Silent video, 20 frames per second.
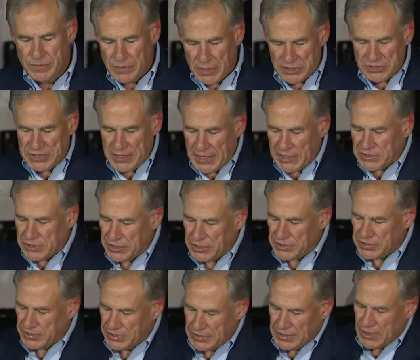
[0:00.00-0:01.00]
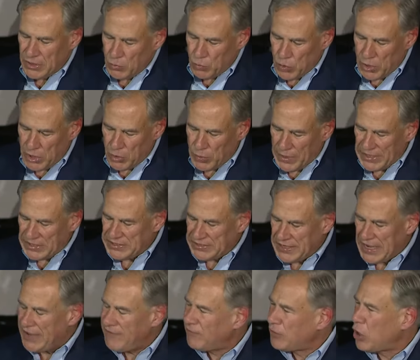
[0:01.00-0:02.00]
A Texas where we
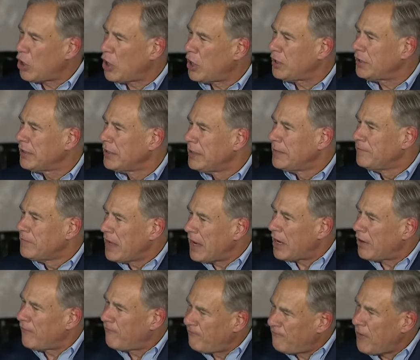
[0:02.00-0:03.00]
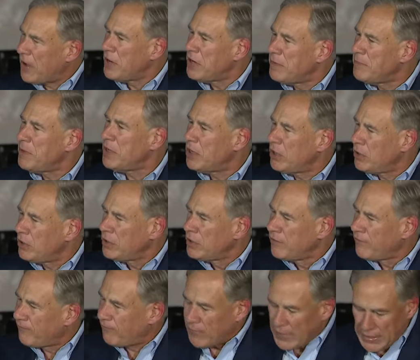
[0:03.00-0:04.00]
safeguard our fundamental
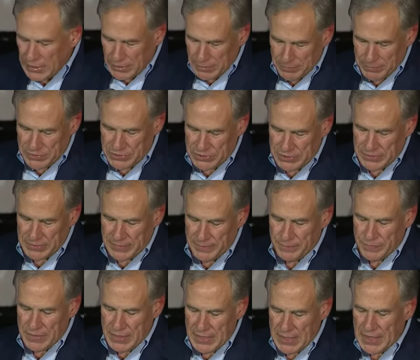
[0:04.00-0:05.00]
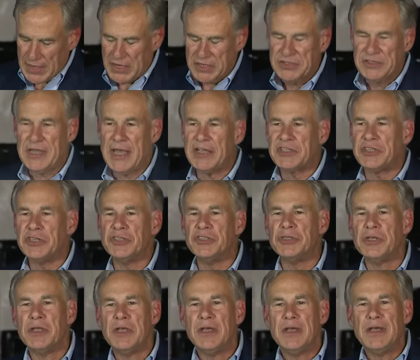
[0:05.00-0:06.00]
freedoms, and a Texas,
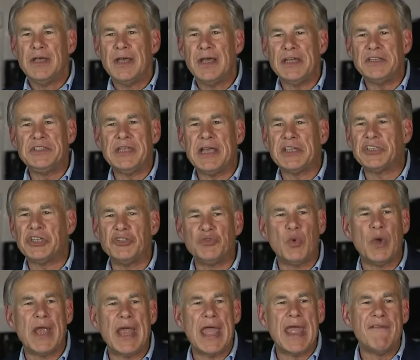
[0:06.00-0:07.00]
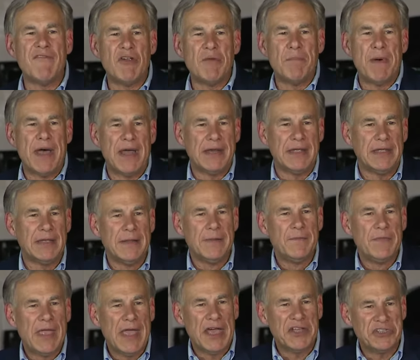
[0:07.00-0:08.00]
a Texas where everybody
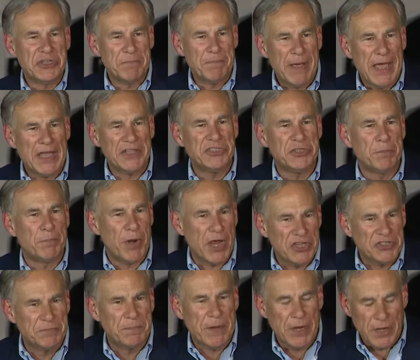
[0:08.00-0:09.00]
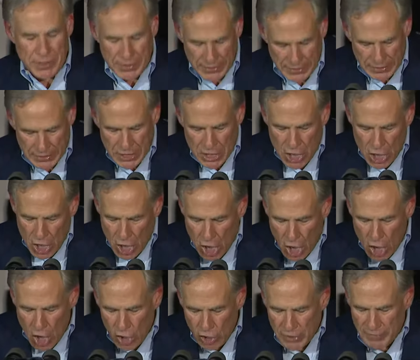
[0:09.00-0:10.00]
has a path to prosperity.
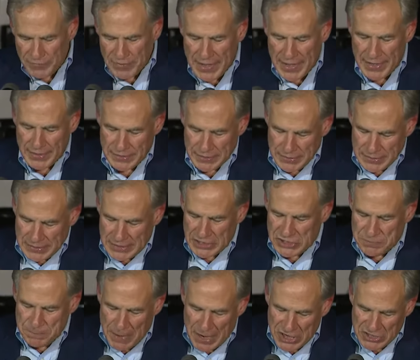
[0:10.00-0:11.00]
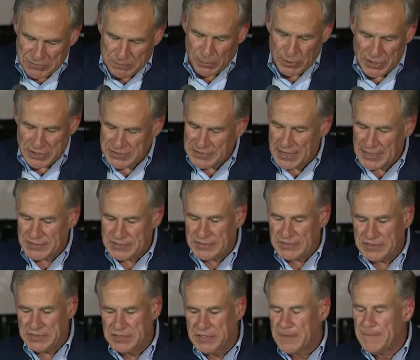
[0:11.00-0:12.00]
All of that is possible in
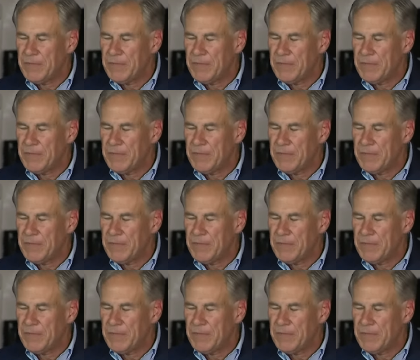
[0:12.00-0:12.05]
Texas.